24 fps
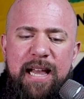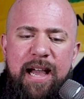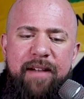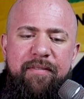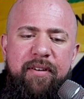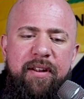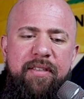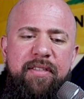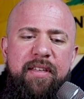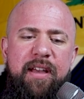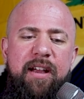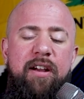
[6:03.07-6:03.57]

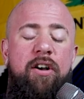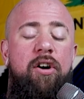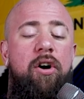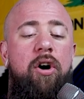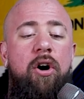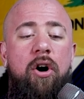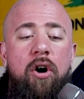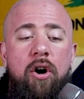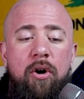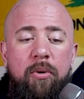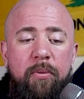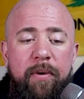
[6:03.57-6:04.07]
everything,
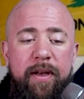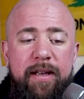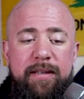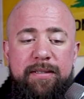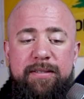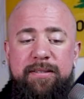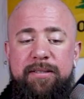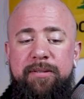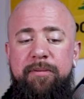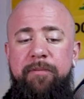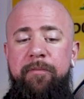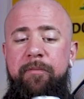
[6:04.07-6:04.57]

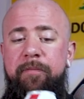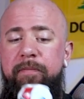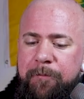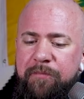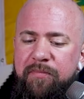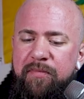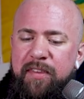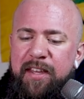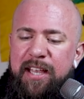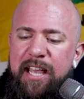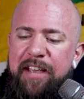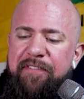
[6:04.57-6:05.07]
always.
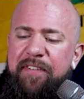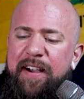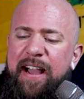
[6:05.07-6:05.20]
If